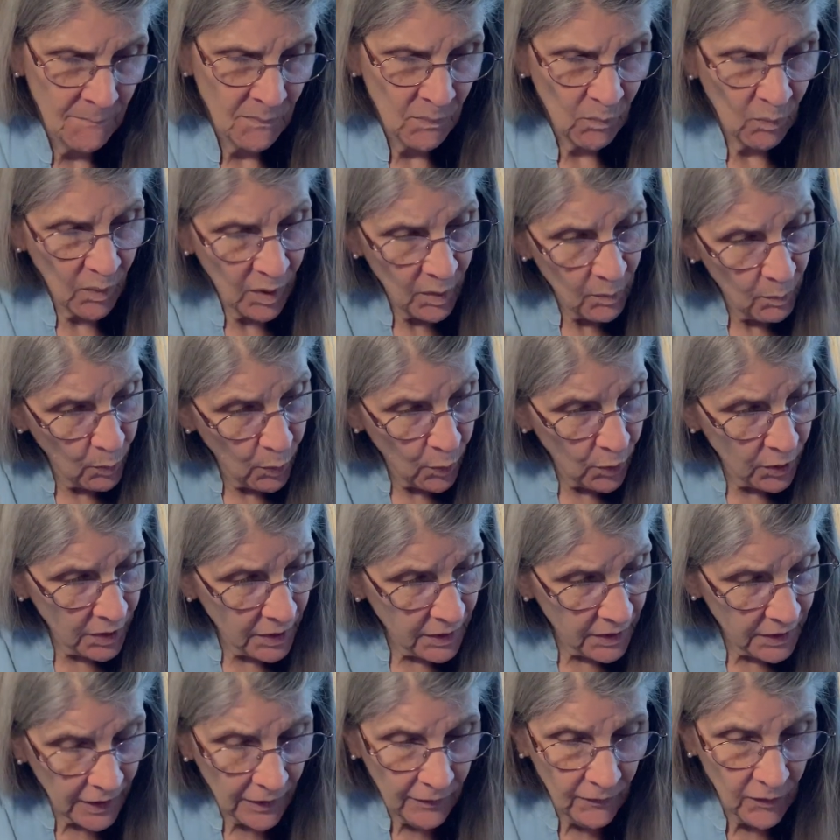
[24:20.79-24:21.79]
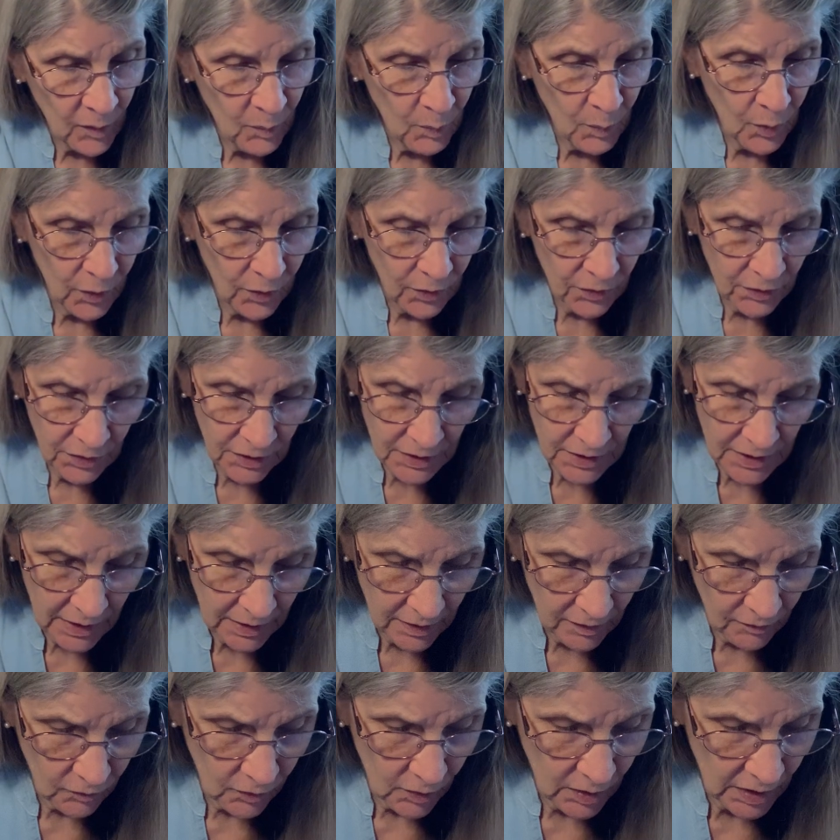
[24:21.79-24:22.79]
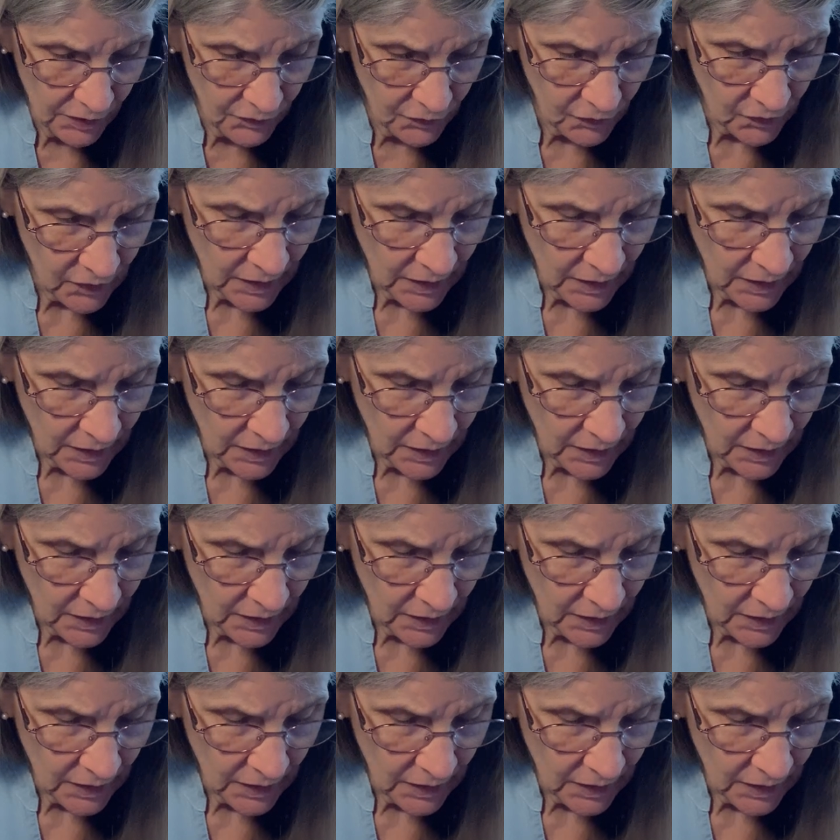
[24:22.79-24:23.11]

by putting down the burden. 10 of Wands.